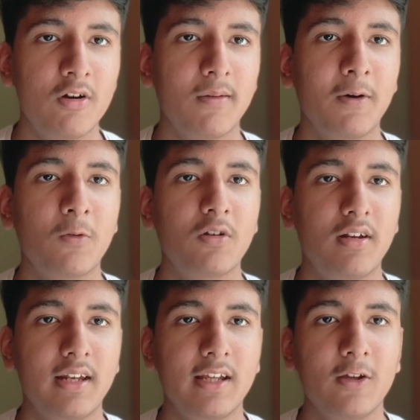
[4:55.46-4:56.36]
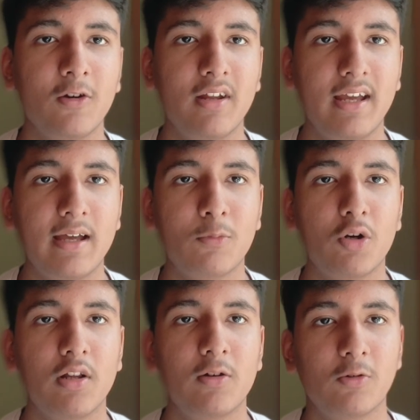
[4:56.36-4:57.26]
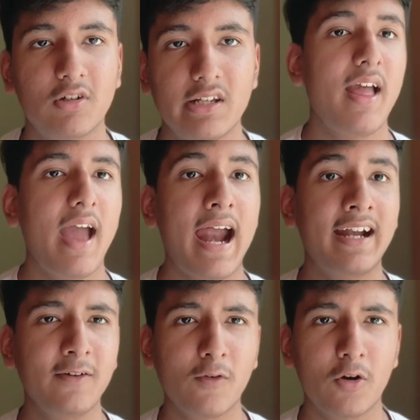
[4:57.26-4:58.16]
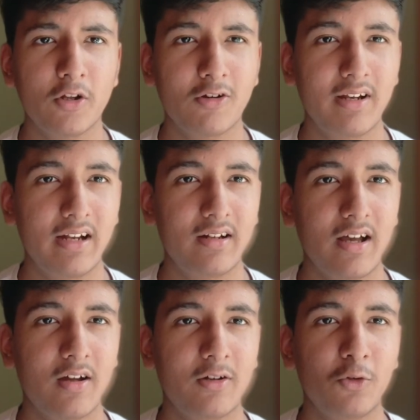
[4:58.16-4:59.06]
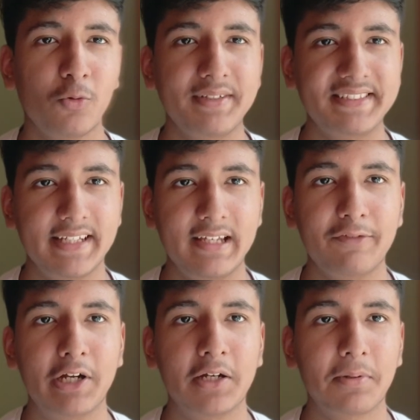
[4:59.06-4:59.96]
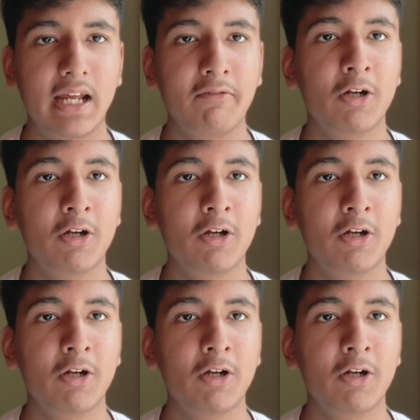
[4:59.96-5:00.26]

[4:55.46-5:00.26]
about running your AI model locally, and you want your data to be safe and private